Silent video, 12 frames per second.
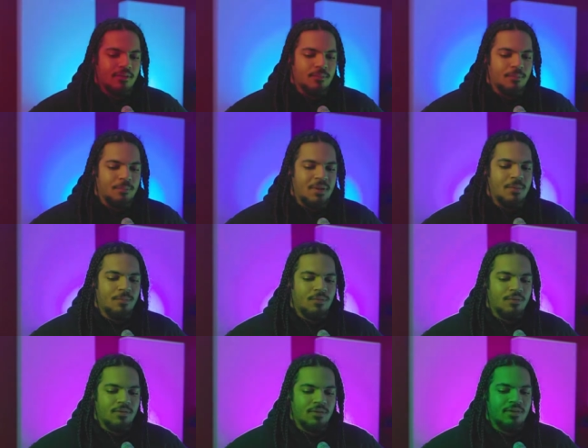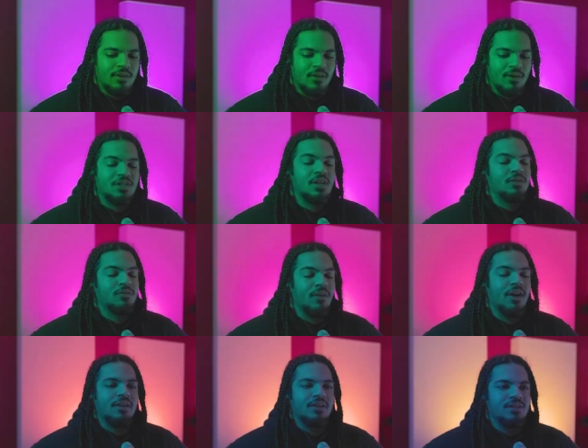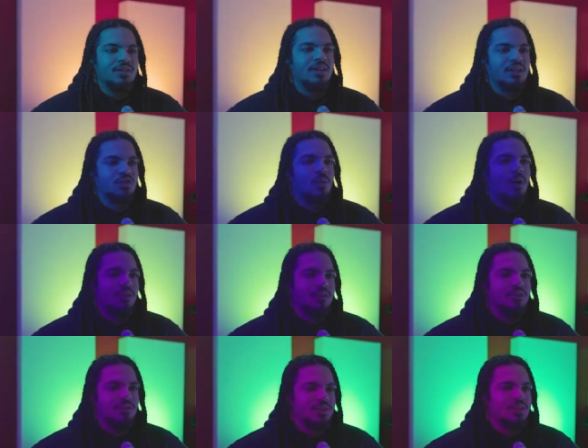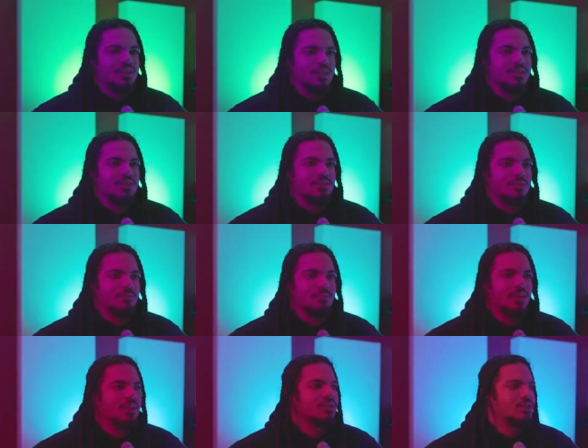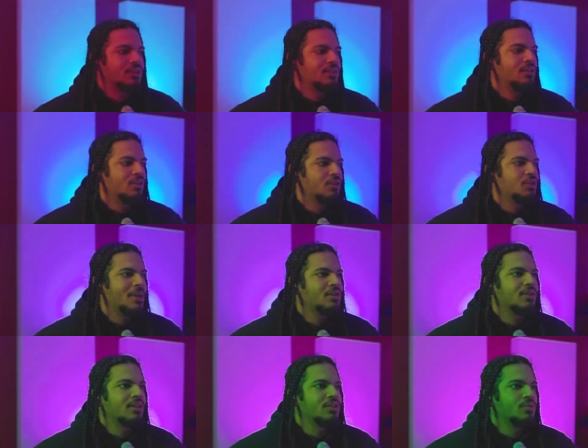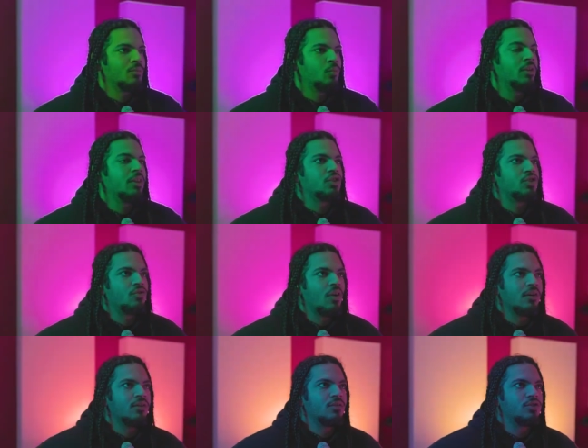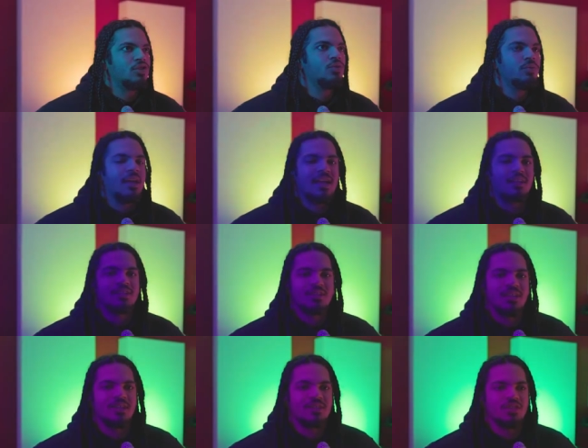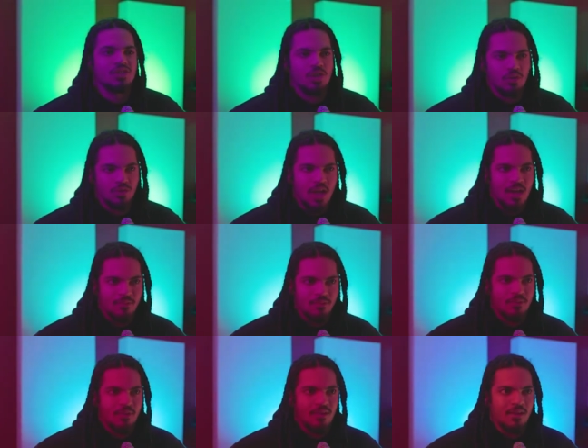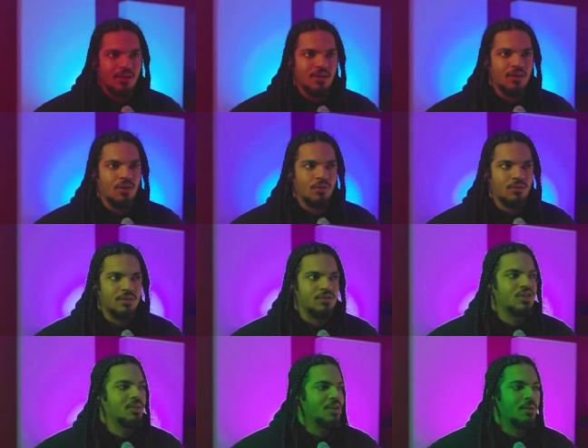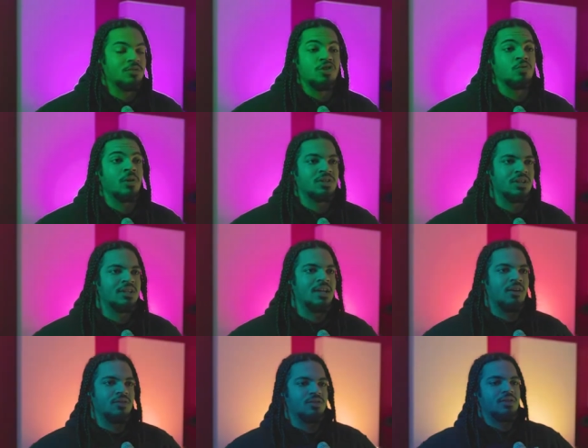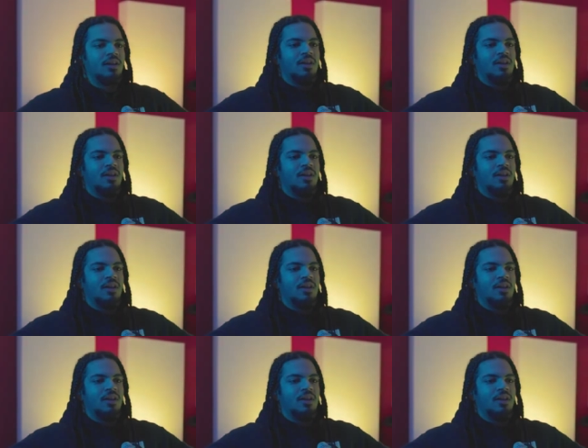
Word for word: people, you know, it's it's very easy to get swallowed in your successes because okay. you know, especially because when the struggle to that success is so tough, you know, mm. sometimes you just want to sit down and just